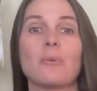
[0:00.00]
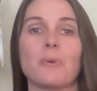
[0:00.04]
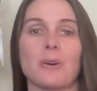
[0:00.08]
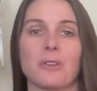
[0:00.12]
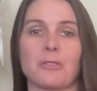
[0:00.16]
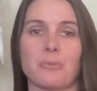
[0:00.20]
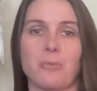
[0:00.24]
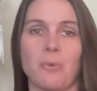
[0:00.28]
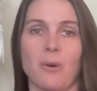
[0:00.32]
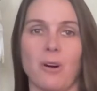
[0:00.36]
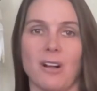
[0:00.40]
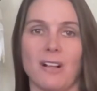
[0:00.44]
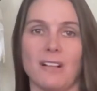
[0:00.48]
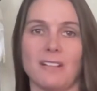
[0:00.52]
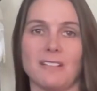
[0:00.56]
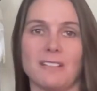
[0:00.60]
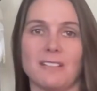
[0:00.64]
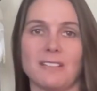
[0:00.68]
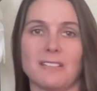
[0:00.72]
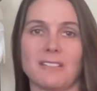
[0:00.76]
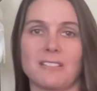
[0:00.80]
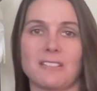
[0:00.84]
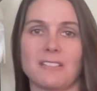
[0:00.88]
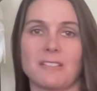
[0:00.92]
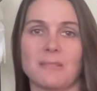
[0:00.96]
with
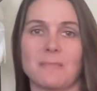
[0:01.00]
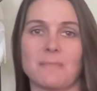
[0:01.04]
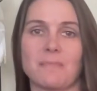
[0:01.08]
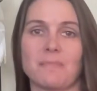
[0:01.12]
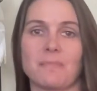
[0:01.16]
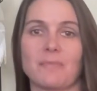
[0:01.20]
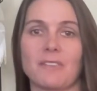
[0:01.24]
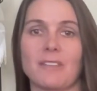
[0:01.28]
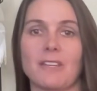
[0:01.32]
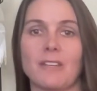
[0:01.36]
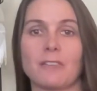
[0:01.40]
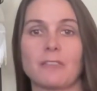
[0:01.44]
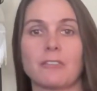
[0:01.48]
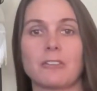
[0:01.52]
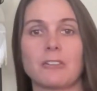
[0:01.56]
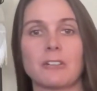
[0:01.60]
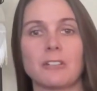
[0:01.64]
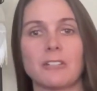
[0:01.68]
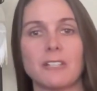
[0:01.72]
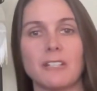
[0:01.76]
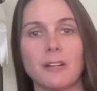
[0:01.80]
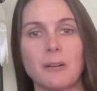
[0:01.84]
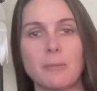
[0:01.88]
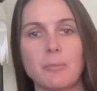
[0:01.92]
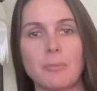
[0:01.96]
ones: give
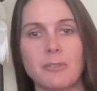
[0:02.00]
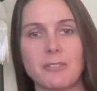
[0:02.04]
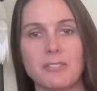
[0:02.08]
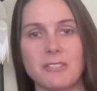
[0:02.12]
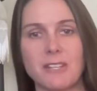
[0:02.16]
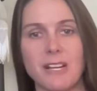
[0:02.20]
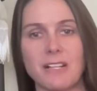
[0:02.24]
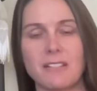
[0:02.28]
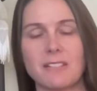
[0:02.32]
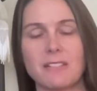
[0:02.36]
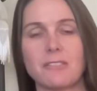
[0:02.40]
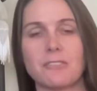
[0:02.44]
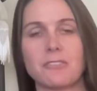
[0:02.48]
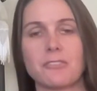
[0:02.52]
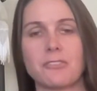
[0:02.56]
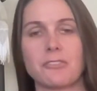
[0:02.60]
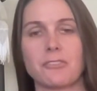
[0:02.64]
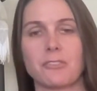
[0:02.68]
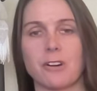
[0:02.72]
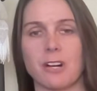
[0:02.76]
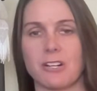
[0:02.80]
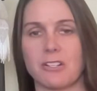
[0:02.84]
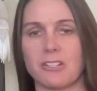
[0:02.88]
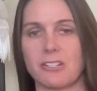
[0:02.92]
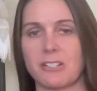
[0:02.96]
clear, precise
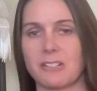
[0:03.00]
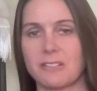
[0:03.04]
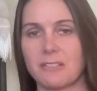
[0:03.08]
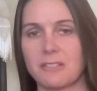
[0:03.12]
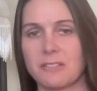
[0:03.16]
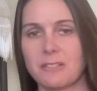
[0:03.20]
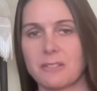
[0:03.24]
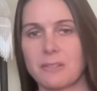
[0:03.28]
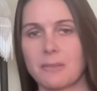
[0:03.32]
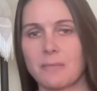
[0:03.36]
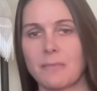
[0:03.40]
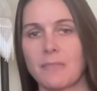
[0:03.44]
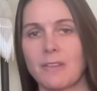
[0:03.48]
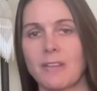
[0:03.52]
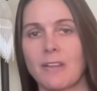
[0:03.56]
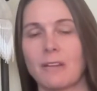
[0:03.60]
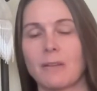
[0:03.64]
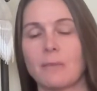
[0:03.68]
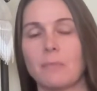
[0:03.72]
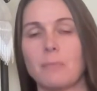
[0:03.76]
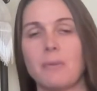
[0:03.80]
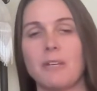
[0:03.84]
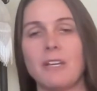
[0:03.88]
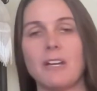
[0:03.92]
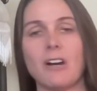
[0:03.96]
instructions,
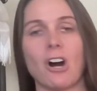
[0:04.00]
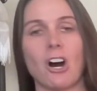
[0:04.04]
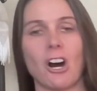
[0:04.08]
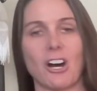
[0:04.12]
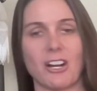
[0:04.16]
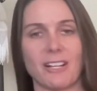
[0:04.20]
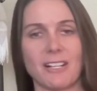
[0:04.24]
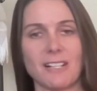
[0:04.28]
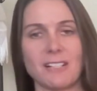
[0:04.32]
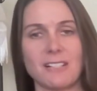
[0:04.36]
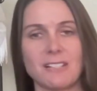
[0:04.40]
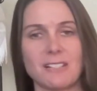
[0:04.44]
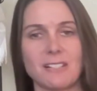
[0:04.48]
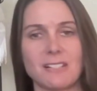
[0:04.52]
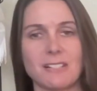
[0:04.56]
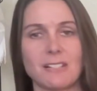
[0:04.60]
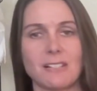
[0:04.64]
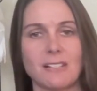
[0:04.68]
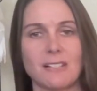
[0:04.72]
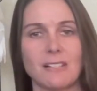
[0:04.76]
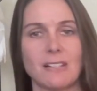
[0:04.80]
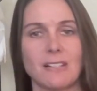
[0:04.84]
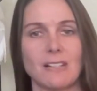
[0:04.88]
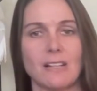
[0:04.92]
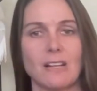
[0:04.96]
be honest,
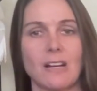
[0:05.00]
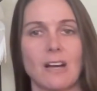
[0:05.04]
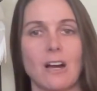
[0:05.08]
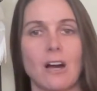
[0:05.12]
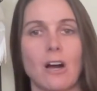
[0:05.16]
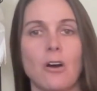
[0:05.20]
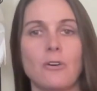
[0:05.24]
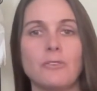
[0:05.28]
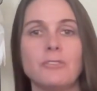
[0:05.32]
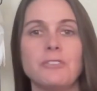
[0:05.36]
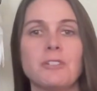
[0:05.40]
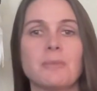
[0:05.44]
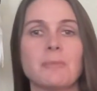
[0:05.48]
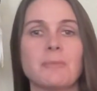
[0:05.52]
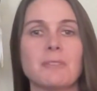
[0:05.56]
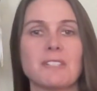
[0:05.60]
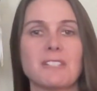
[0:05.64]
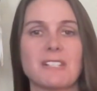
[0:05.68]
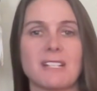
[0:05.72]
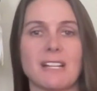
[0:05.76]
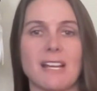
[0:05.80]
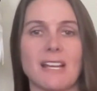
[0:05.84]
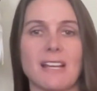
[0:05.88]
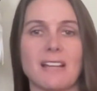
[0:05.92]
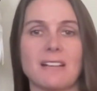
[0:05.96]
own your
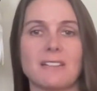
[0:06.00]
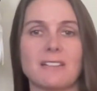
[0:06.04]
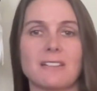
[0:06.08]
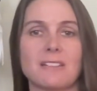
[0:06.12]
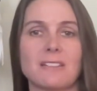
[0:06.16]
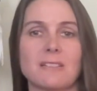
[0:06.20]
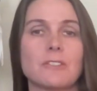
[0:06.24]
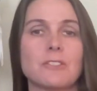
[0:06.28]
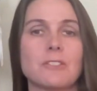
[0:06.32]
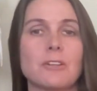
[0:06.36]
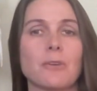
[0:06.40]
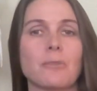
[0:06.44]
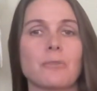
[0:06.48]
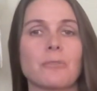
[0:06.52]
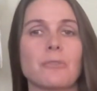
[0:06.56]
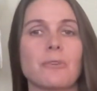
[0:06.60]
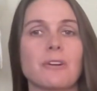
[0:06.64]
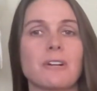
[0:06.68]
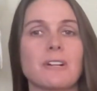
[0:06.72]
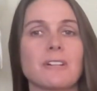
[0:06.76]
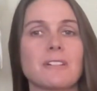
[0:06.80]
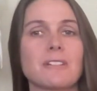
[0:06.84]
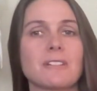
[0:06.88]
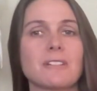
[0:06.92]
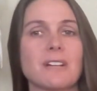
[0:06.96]
mistakes, don't
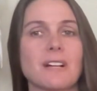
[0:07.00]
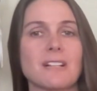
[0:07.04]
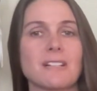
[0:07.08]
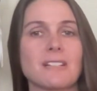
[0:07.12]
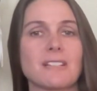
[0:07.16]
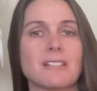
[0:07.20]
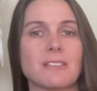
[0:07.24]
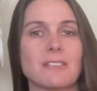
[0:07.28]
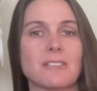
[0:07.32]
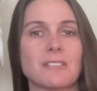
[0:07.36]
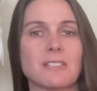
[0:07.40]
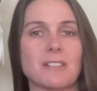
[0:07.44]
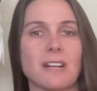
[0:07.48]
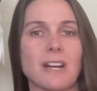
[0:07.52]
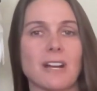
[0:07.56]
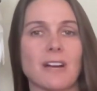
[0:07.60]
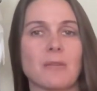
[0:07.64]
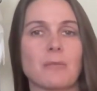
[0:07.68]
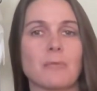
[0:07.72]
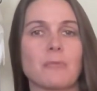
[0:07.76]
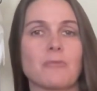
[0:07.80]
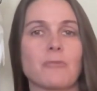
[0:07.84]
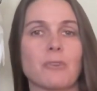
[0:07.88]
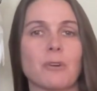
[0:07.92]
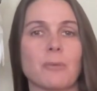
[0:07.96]
criticize their desire
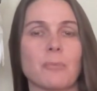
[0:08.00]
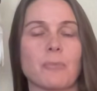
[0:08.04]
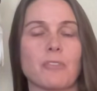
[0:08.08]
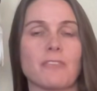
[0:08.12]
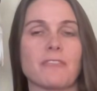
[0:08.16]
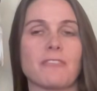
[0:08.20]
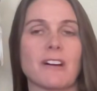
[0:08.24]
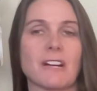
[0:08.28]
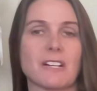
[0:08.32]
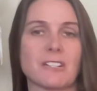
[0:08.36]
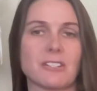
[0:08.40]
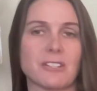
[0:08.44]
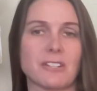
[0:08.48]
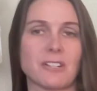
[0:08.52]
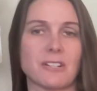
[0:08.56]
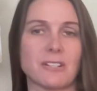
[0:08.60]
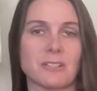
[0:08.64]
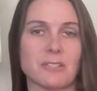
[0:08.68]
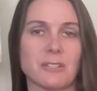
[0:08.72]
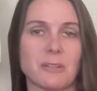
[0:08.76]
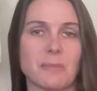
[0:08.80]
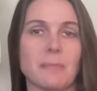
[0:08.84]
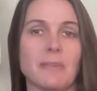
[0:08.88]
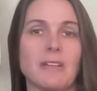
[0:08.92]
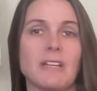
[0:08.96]
for
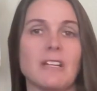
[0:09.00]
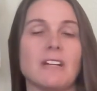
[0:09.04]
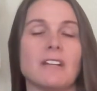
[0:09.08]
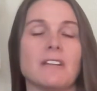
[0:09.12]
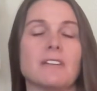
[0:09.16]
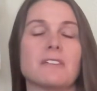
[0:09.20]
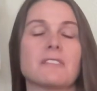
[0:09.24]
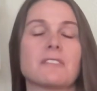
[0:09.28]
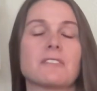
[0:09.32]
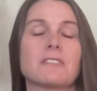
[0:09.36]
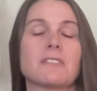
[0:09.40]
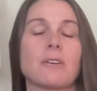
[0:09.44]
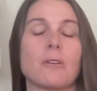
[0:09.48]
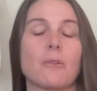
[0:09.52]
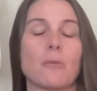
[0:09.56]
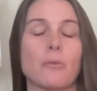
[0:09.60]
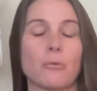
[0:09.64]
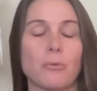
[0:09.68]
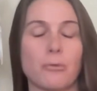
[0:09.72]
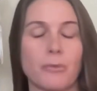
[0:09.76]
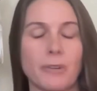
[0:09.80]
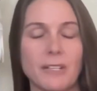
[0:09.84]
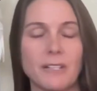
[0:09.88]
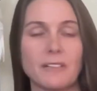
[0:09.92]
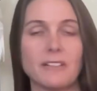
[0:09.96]
perfectionism. It is
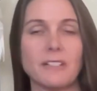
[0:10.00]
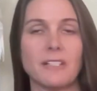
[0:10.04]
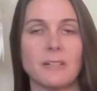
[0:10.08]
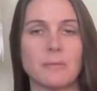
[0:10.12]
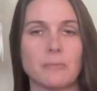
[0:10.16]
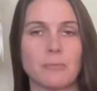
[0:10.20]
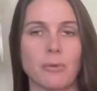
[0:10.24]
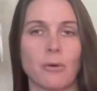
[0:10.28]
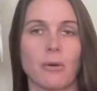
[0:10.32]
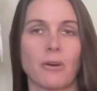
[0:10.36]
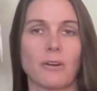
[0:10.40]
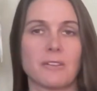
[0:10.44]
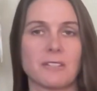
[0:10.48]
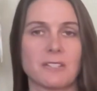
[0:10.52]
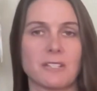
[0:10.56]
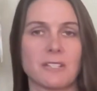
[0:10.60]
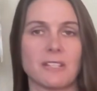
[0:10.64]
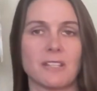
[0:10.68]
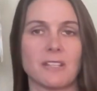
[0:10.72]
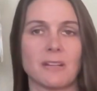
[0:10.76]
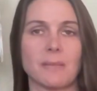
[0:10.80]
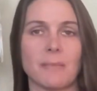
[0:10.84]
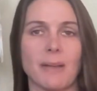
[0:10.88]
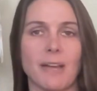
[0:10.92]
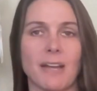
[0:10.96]
really important to
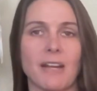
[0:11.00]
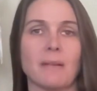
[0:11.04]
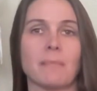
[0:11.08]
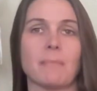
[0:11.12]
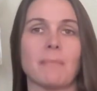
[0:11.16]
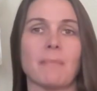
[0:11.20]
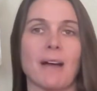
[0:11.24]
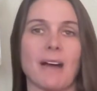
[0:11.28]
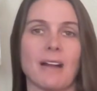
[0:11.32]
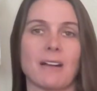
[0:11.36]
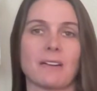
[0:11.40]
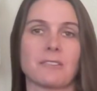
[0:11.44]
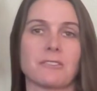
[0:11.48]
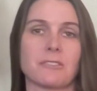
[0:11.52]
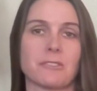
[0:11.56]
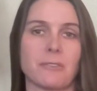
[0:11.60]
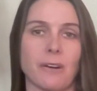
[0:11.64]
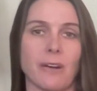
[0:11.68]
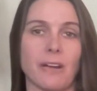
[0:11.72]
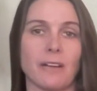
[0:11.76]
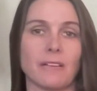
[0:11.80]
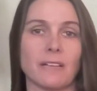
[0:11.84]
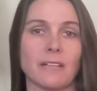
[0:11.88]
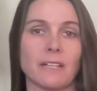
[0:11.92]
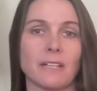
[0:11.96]
them and it matters
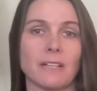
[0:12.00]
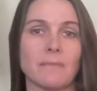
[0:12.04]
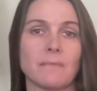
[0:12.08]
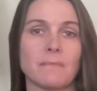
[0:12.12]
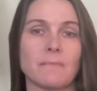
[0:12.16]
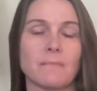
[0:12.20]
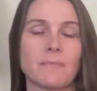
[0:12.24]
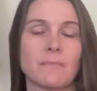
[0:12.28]
greatly.